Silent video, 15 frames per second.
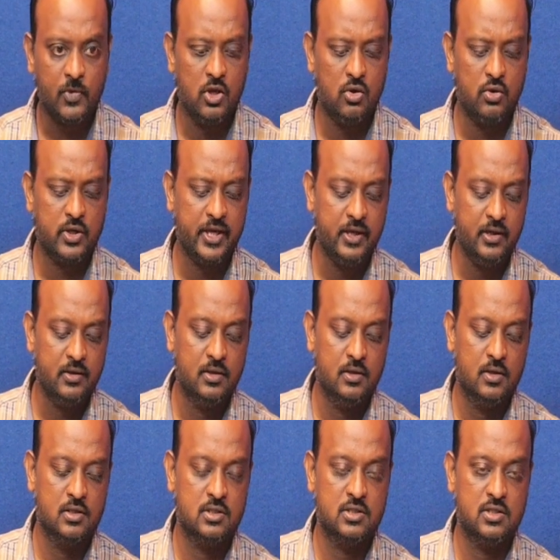Okay,
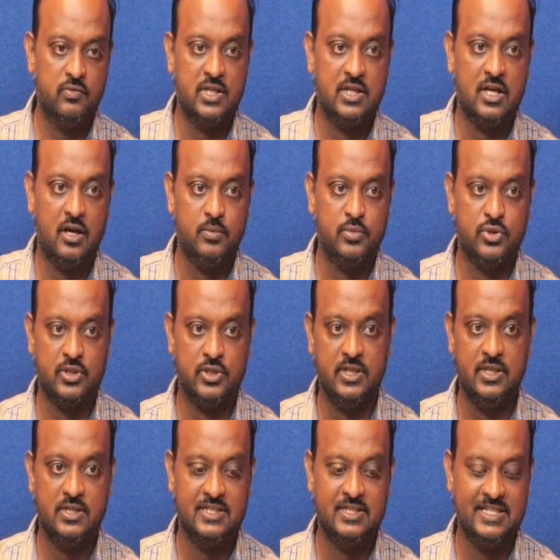so when come to the
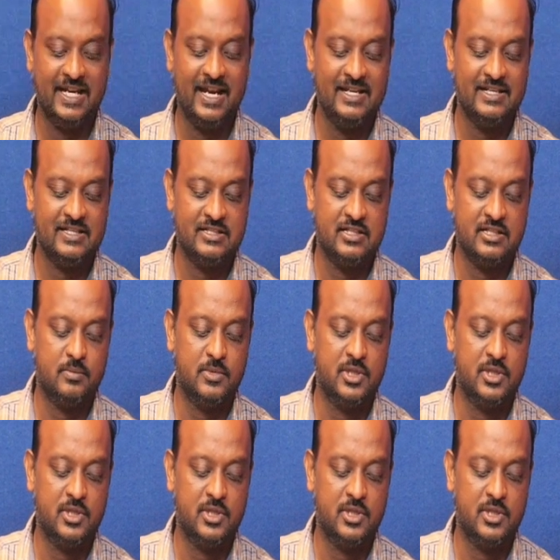second step,